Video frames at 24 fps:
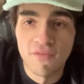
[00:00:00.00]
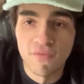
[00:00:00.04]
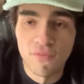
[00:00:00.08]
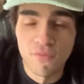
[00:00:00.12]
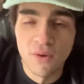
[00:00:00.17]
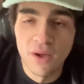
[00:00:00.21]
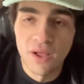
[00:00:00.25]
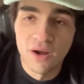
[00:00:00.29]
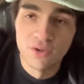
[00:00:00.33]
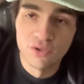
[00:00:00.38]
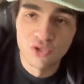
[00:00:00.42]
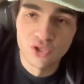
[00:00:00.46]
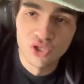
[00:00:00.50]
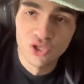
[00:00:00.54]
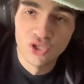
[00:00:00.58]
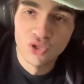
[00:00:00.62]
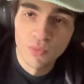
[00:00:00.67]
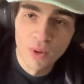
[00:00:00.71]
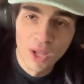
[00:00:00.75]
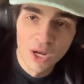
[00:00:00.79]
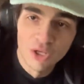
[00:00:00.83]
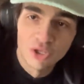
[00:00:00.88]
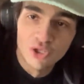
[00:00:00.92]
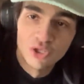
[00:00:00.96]
Why don't you
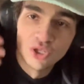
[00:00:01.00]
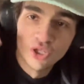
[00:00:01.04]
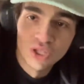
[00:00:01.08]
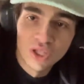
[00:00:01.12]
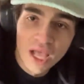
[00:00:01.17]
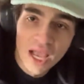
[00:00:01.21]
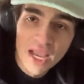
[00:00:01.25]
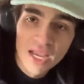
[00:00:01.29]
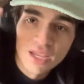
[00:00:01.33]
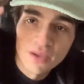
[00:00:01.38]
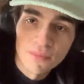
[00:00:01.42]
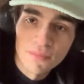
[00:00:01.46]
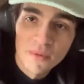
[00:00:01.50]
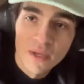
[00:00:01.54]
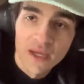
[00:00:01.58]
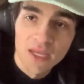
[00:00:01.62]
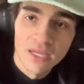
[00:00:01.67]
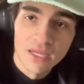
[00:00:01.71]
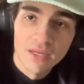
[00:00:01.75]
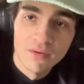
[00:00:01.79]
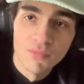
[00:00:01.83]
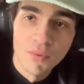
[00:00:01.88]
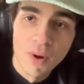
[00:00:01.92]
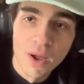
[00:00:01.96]
Why don't you like
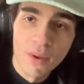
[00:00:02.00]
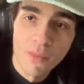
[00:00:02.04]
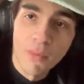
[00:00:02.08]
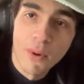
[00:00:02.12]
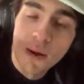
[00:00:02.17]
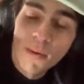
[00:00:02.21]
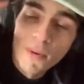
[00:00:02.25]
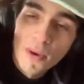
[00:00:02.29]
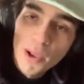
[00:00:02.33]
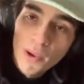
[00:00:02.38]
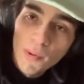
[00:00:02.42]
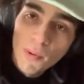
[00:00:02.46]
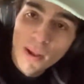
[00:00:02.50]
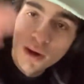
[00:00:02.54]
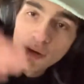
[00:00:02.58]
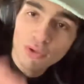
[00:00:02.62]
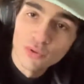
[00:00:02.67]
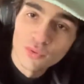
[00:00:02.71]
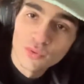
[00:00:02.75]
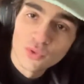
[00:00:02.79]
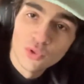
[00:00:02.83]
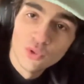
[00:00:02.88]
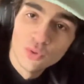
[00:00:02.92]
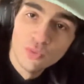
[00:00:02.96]
me? Why Why, why
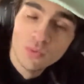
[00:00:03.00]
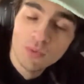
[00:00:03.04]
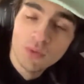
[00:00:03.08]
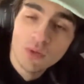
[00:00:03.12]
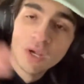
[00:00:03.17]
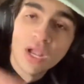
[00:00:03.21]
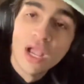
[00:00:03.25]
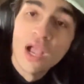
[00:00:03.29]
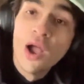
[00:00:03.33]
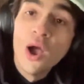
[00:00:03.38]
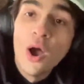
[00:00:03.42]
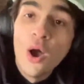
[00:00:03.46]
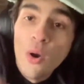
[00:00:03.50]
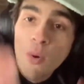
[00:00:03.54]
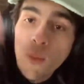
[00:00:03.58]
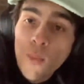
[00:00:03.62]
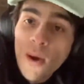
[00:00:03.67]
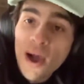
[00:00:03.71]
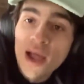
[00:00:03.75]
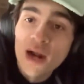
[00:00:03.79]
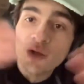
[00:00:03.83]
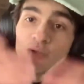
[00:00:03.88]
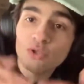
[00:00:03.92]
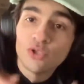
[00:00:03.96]
don't you
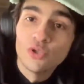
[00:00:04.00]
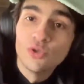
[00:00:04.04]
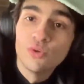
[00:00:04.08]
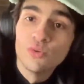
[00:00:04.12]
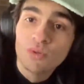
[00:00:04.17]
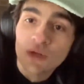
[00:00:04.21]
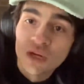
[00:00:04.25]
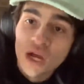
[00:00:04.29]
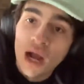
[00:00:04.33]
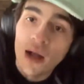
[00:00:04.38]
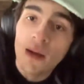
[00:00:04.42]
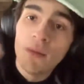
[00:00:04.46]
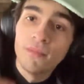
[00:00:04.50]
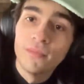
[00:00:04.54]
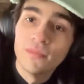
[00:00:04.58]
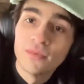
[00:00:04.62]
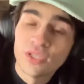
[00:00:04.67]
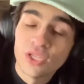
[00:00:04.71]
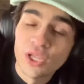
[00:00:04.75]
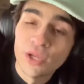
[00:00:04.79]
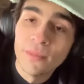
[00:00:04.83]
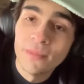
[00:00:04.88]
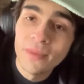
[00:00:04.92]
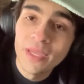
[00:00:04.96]
why don't you come
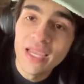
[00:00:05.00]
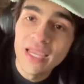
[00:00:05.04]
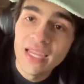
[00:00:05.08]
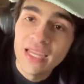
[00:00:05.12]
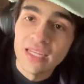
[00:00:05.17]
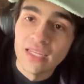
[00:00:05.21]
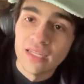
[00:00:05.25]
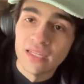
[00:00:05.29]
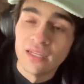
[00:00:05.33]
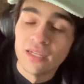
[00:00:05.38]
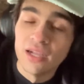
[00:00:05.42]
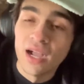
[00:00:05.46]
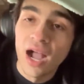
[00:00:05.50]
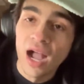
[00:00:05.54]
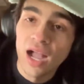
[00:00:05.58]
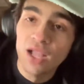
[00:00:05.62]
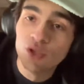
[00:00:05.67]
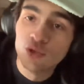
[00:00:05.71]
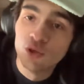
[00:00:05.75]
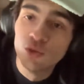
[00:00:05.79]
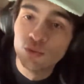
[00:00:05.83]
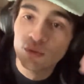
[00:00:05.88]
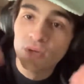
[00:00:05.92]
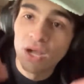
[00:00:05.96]
to me? Uh,
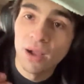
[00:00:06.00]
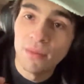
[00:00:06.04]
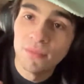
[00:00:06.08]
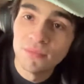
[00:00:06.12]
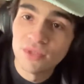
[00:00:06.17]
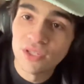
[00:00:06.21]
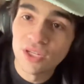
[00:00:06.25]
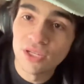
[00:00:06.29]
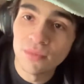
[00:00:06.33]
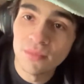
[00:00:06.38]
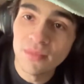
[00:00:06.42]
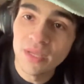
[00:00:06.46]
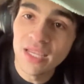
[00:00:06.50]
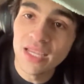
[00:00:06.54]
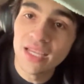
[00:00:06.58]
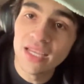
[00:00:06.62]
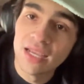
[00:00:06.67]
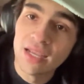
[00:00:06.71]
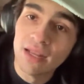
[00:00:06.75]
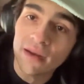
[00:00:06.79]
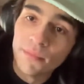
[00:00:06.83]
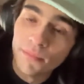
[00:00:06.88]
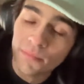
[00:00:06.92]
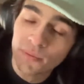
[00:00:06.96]
you come to
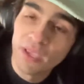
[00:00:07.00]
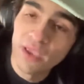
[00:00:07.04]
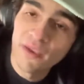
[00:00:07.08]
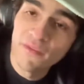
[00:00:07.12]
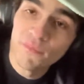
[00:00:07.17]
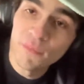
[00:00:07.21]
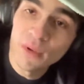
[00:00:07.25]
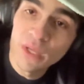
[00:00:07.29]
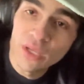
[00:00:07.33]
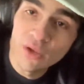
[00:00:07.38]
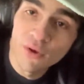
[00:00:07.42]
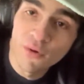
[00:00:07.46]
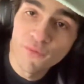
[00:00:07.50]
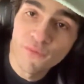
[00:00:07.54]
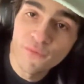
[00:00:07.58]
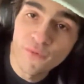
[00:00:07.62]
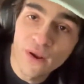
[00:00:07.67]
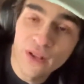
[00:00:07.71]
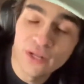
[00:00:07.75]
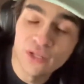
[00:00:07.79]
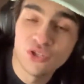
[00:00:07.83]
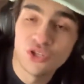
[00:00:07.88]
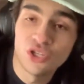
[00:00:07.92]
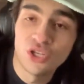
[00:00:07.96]
me and give me your
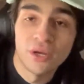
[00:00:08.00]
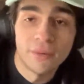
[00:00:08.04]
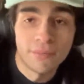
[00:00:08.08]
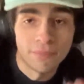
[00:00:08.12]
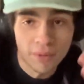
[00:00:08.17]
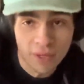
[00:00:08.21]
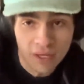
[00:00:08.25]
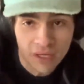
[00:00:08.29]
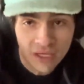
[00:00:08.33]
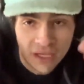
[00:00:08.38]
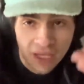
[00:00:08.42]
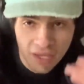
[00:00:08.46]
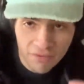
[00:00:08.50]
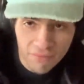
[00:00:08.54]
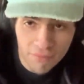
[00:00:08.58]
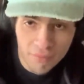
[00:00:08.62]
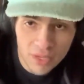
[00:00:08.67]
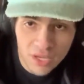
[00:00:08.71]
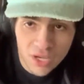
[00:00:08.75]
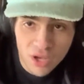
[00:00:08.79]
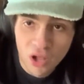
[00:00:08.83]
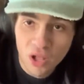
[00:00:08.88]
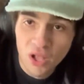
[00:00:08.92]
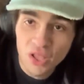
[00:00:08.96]
friendship and give
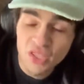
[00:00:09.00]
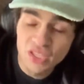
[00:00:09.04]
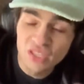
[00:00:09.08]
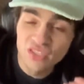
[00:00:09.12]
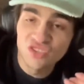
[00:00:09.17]
me all the